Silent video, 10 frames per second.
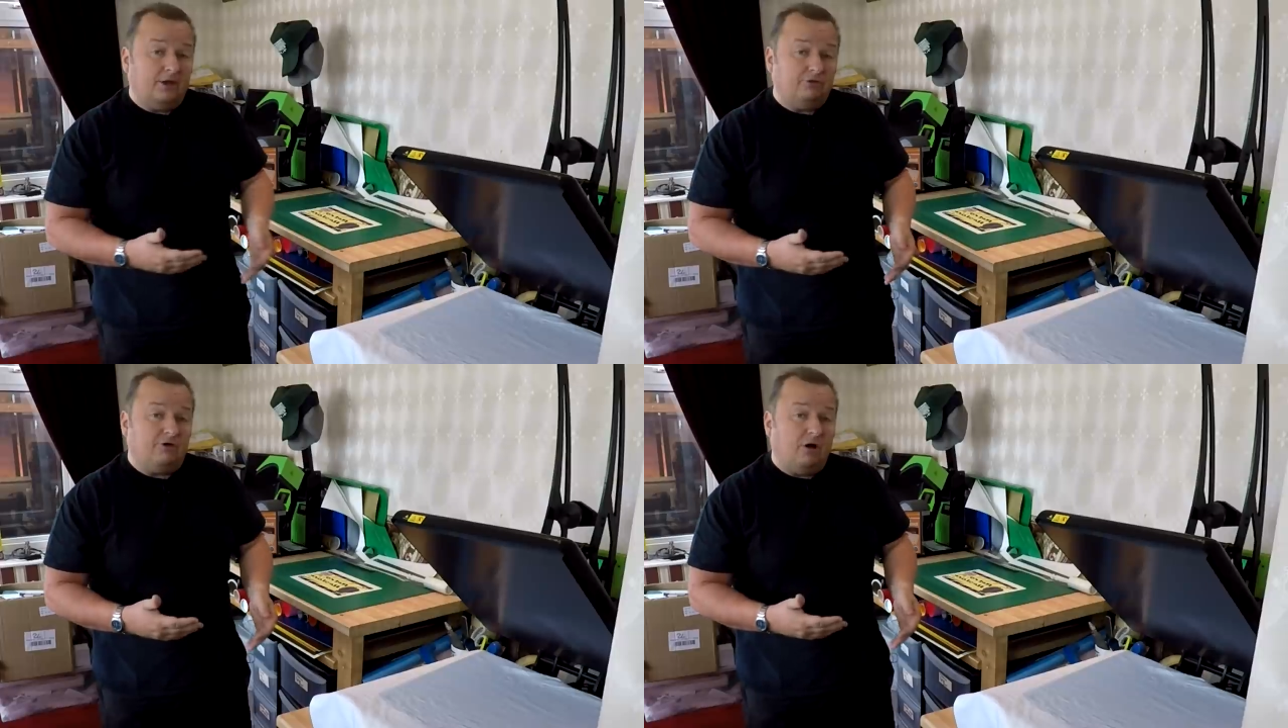
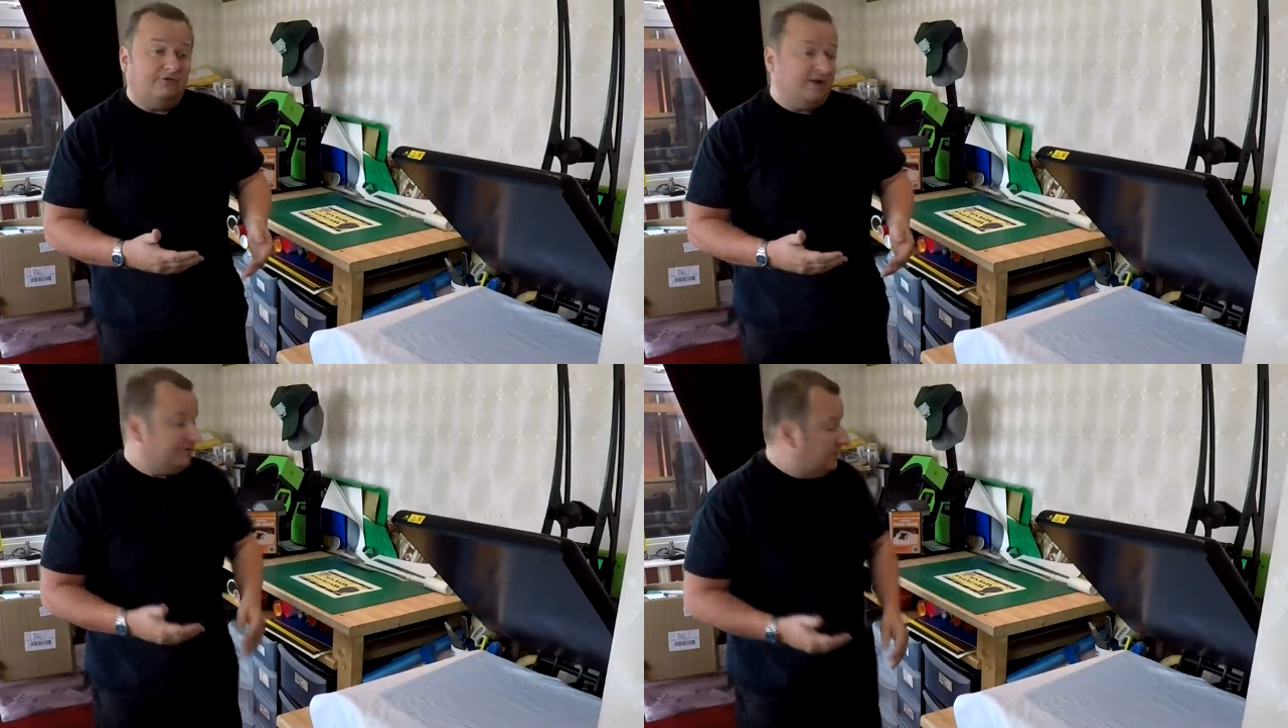a
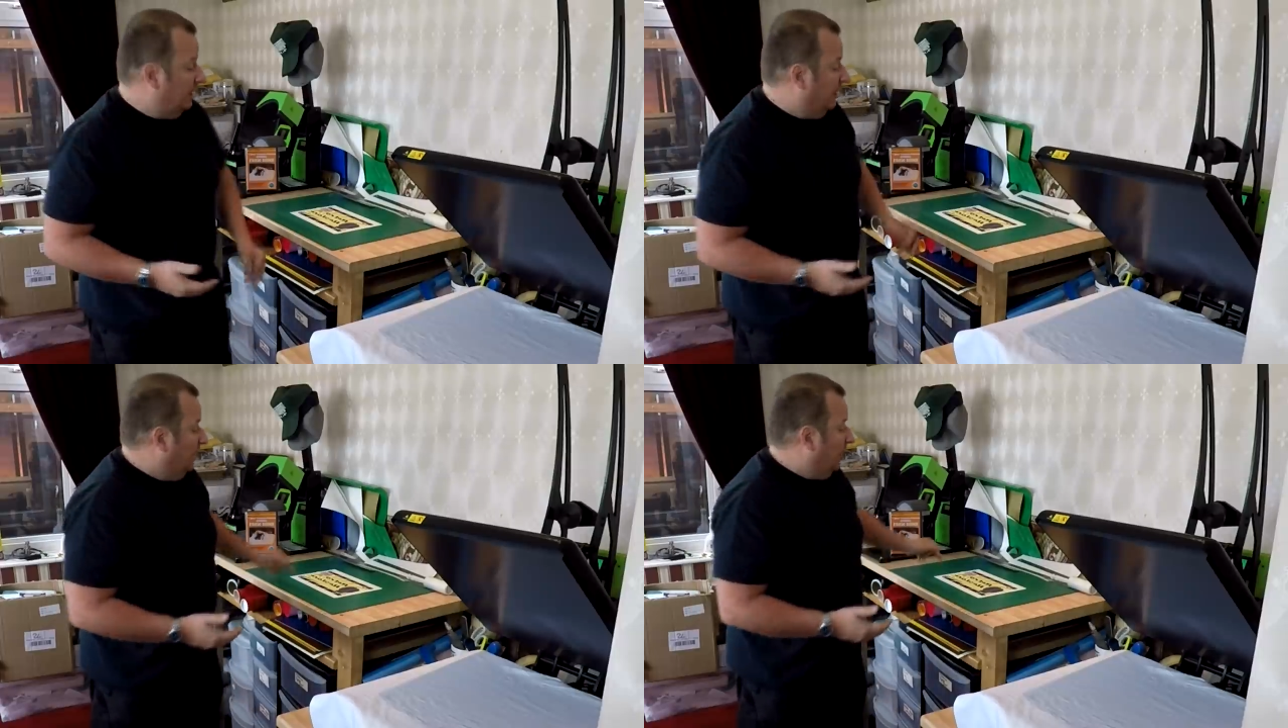craft cutter.
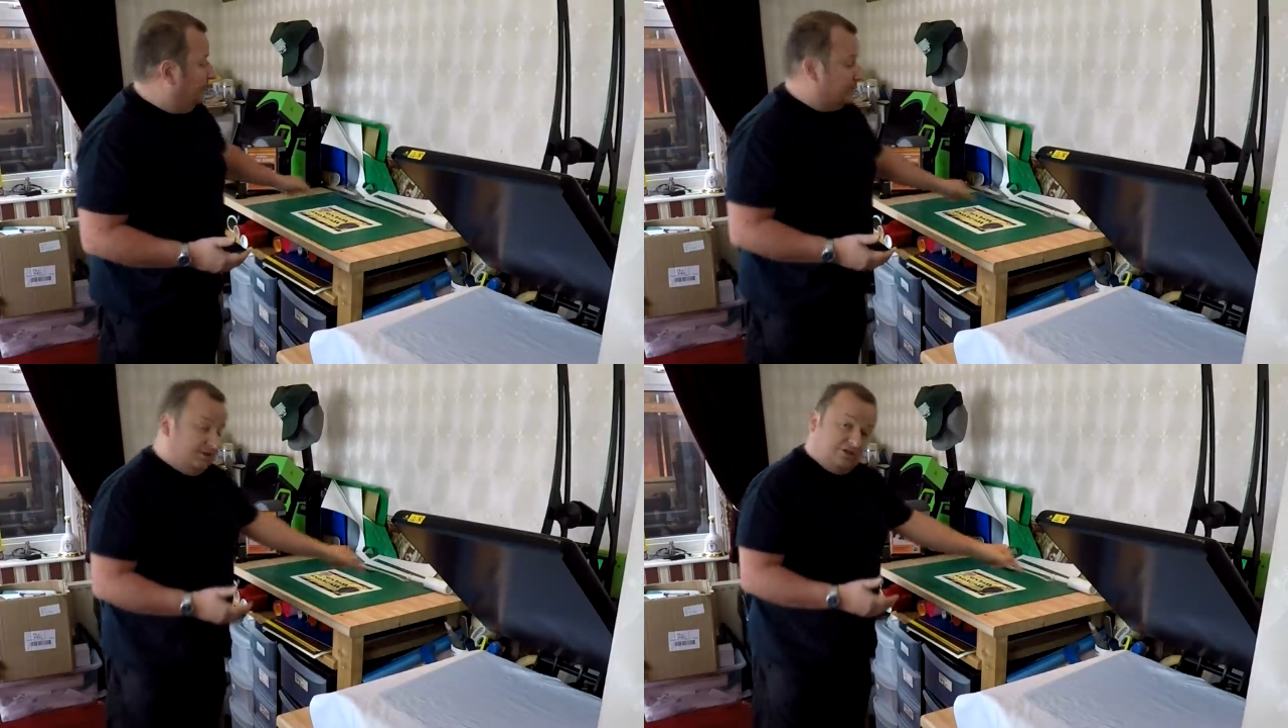
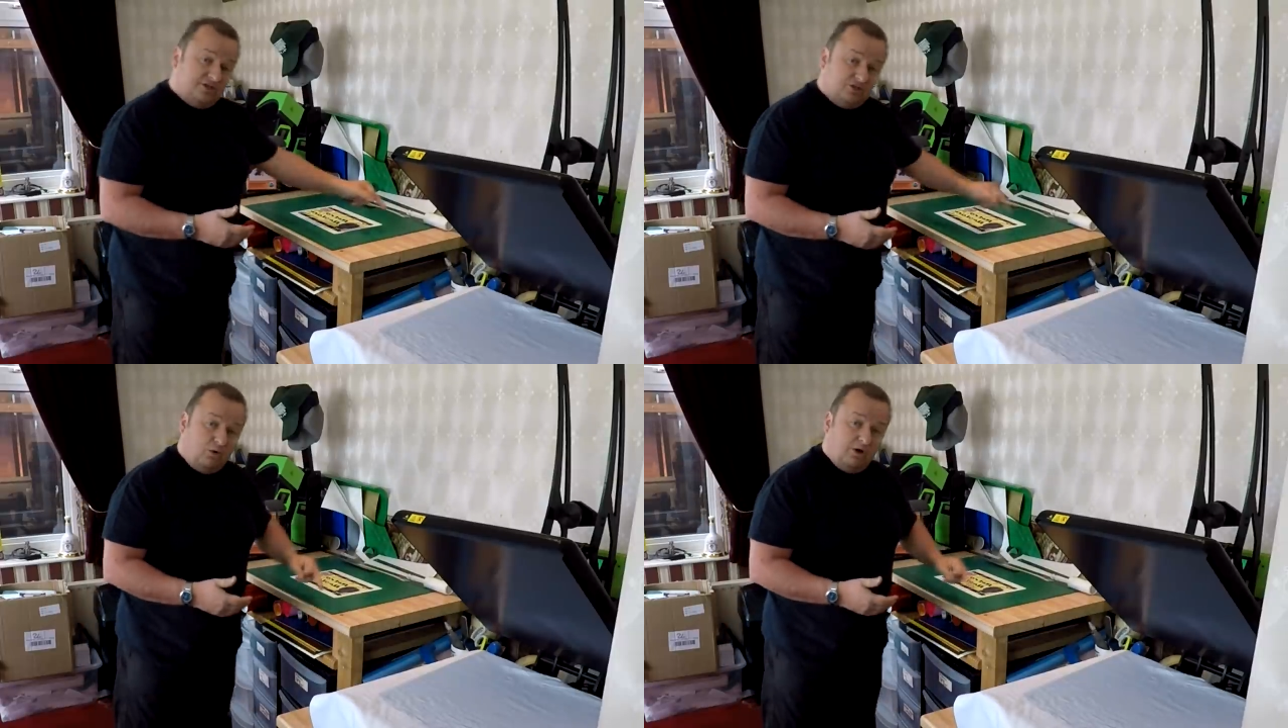Obviously, this
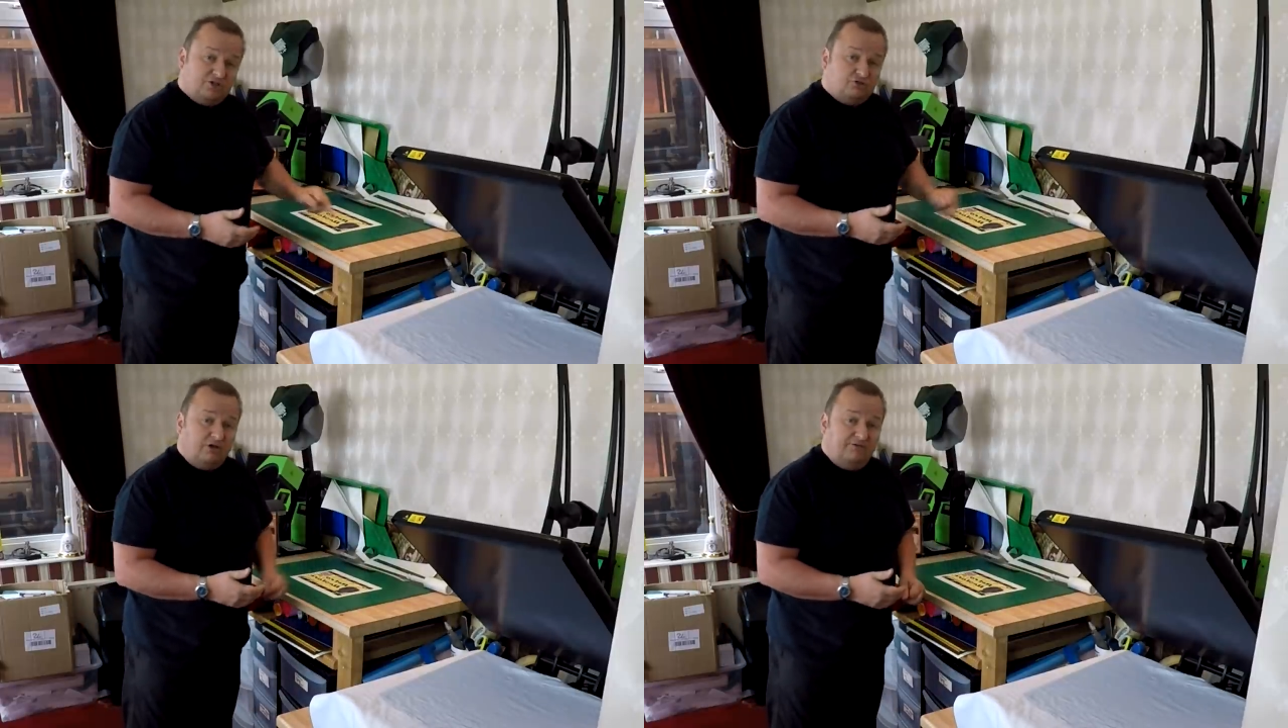is quite a
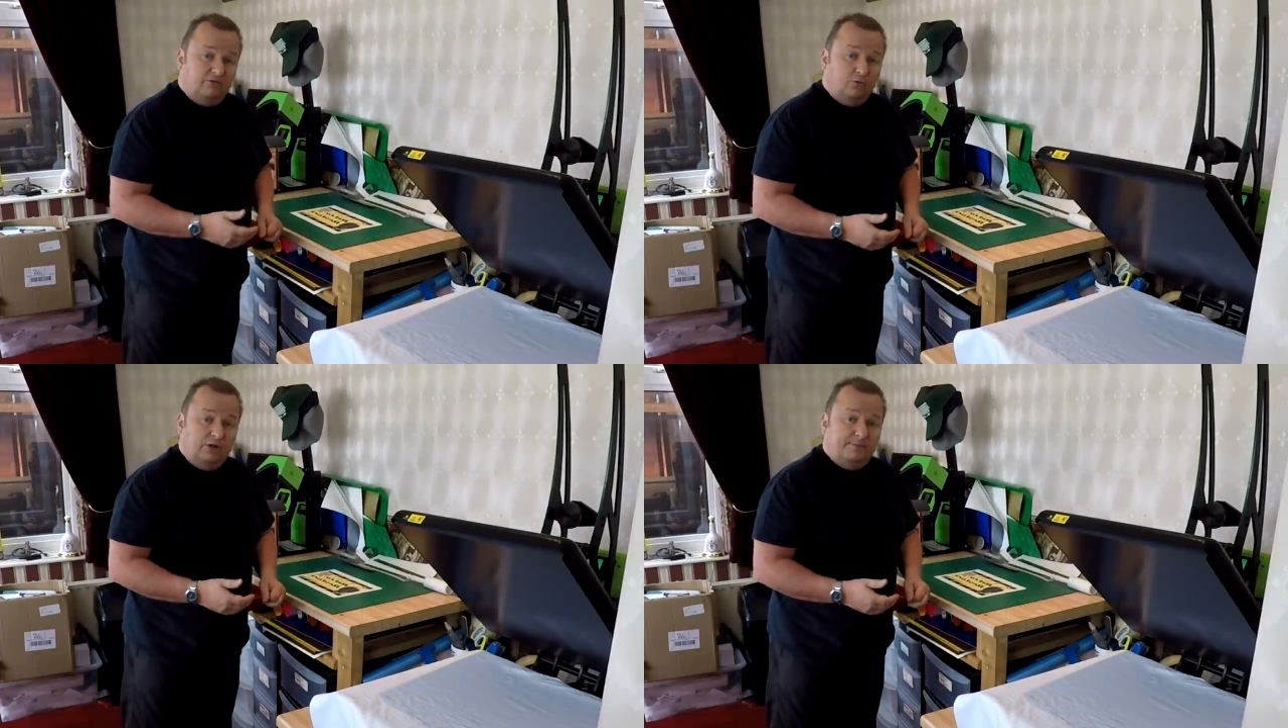
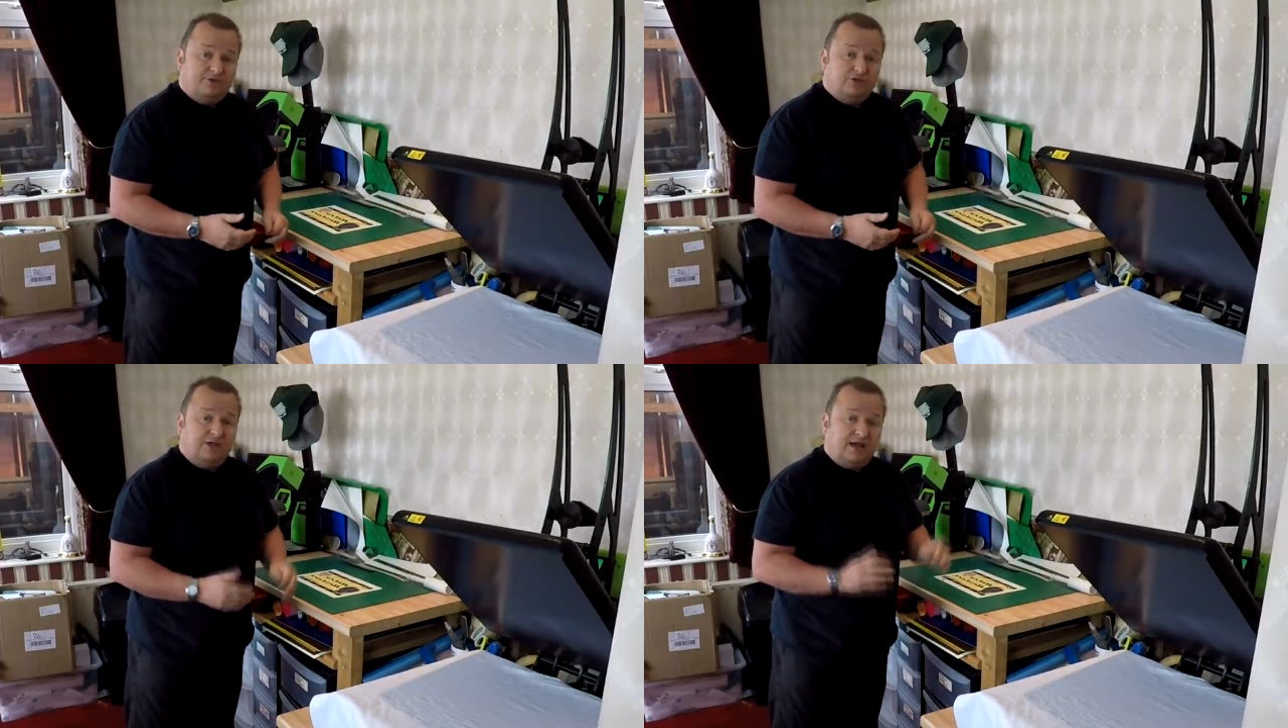straightforward
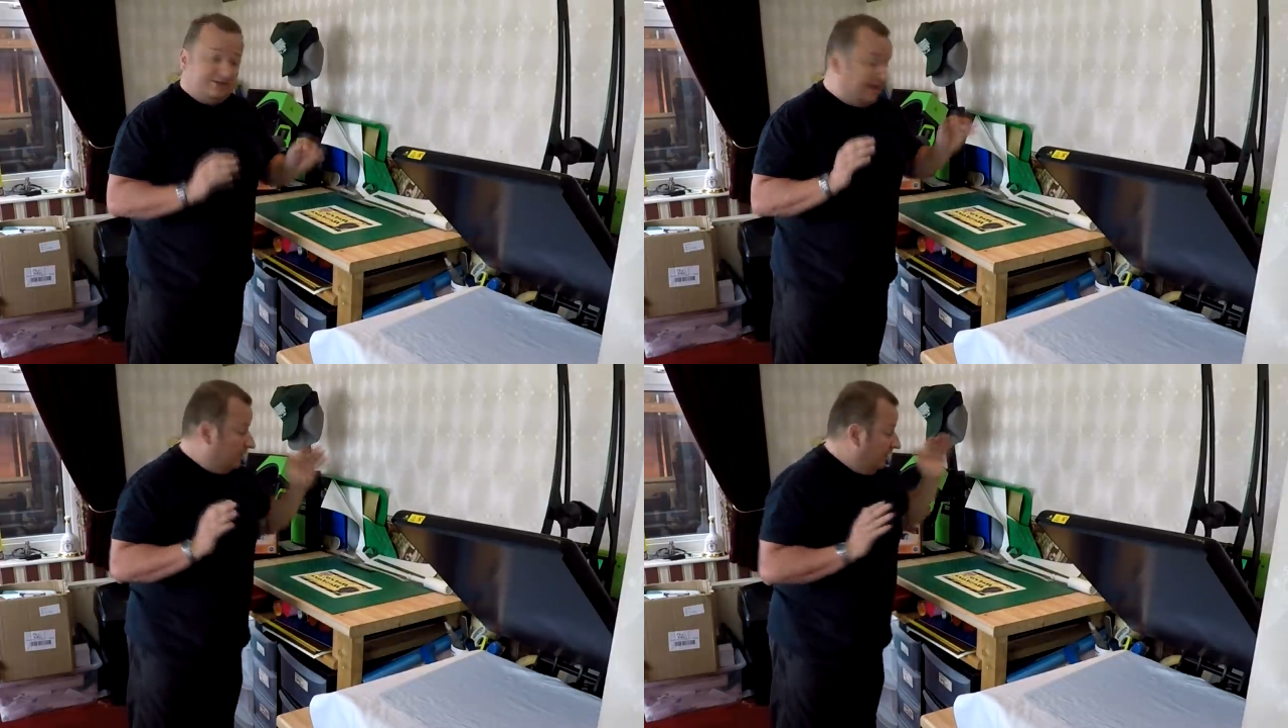image to
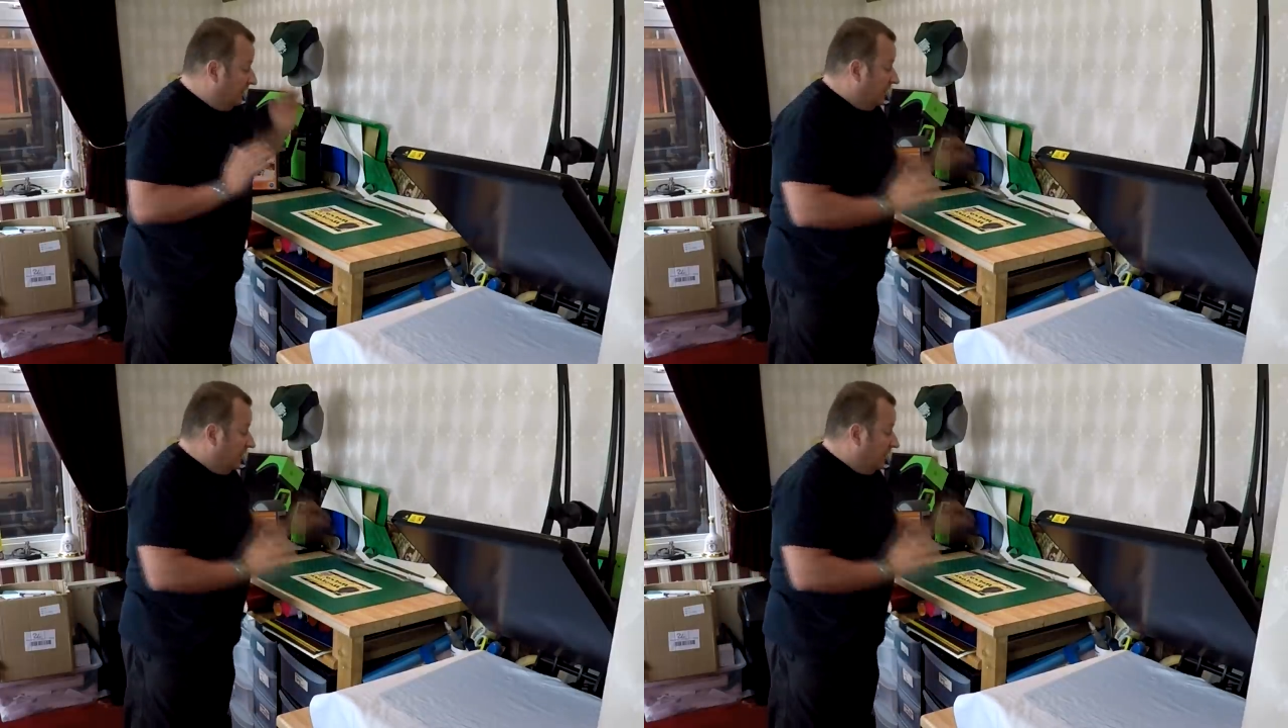cut out.